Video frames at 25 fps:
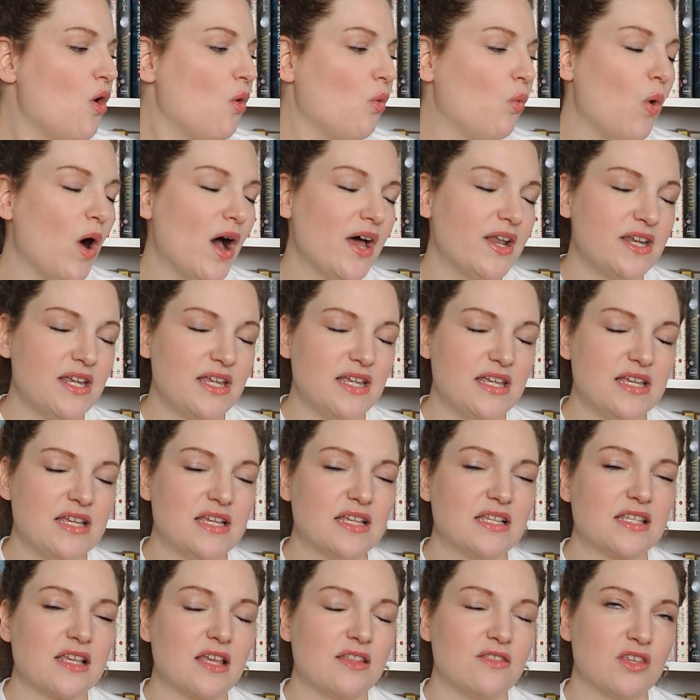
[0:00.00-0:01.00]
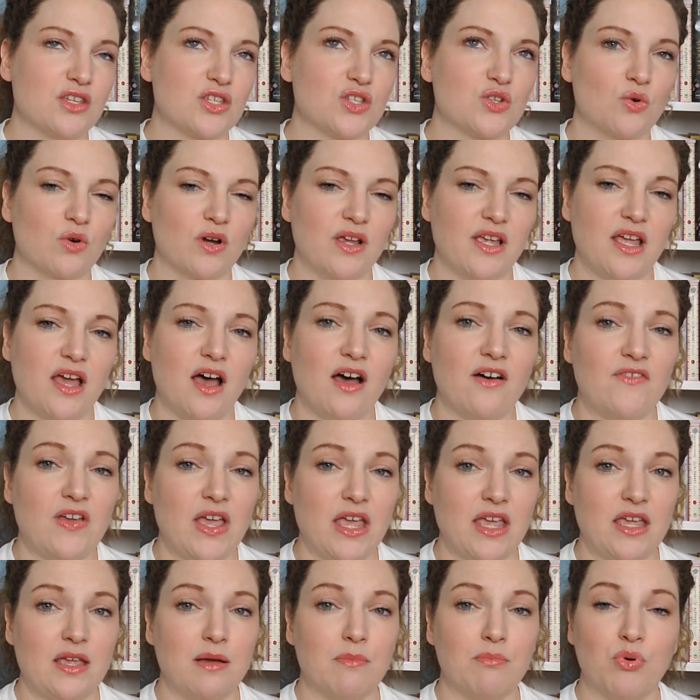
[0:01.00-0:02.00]
One is the story of
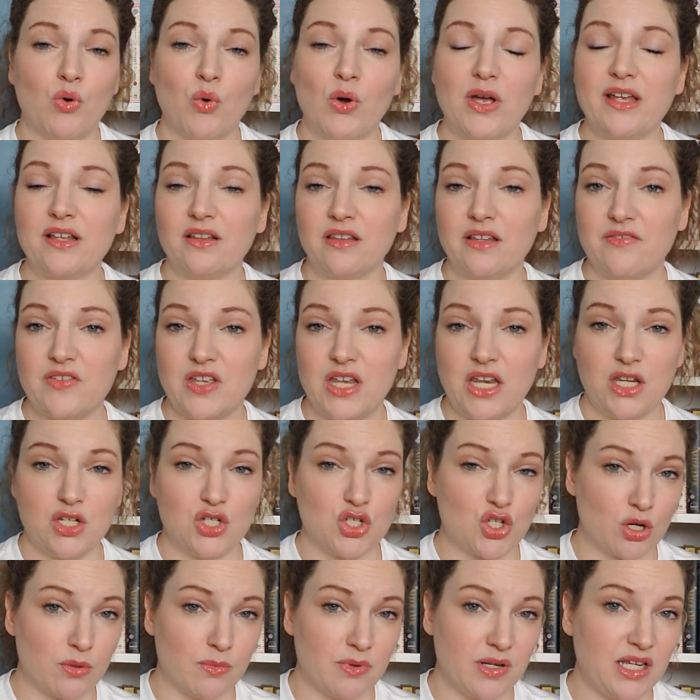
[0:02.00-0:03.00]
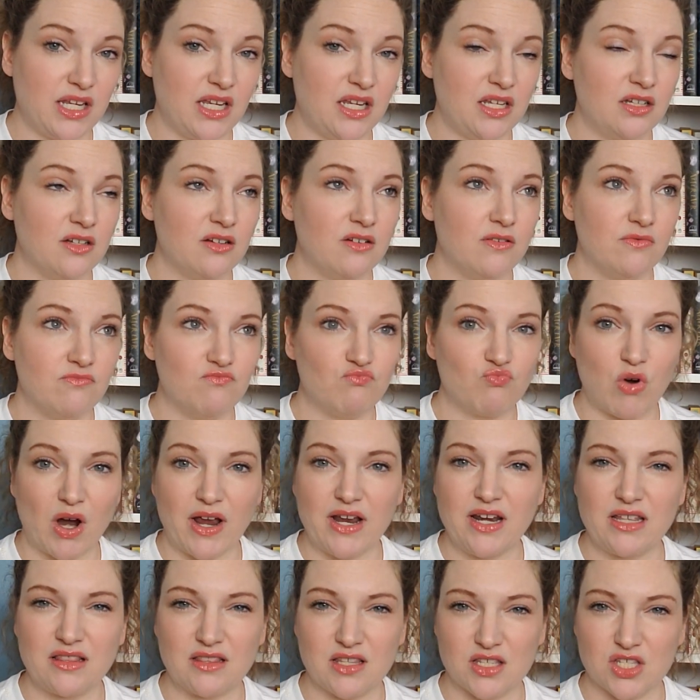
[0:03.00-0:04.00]
a boy living in Germany
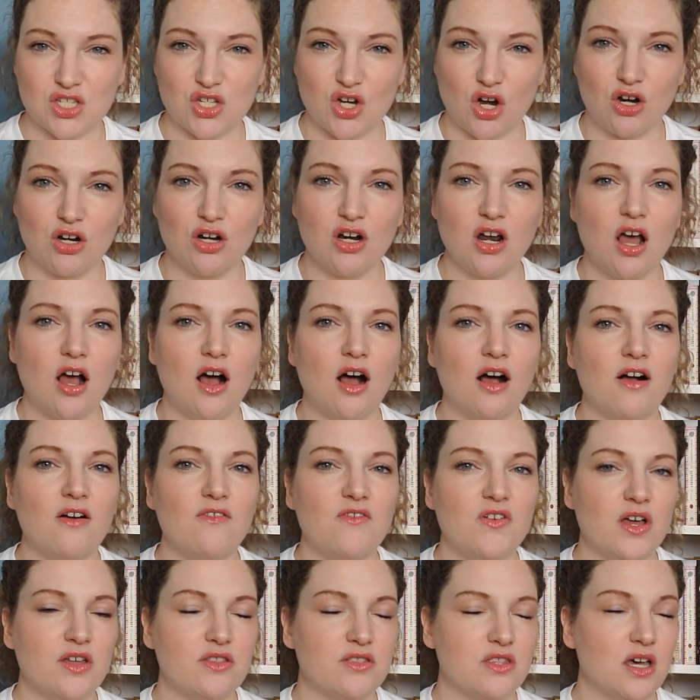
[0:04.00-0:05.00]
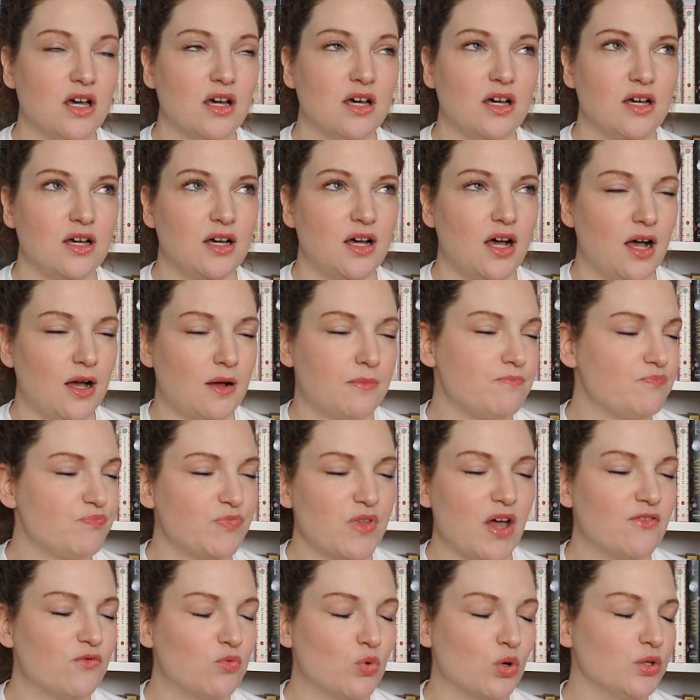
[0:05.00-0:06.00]
right at the start of the
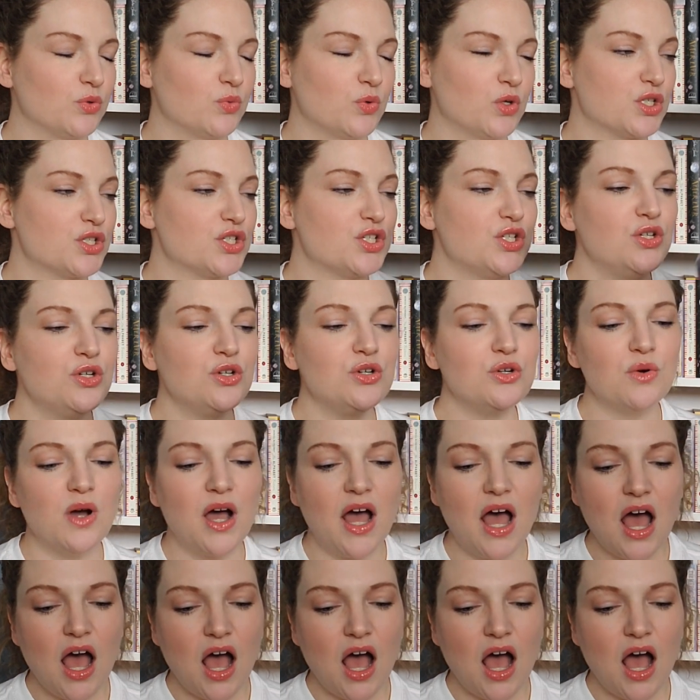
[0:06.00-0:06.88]
of World War II.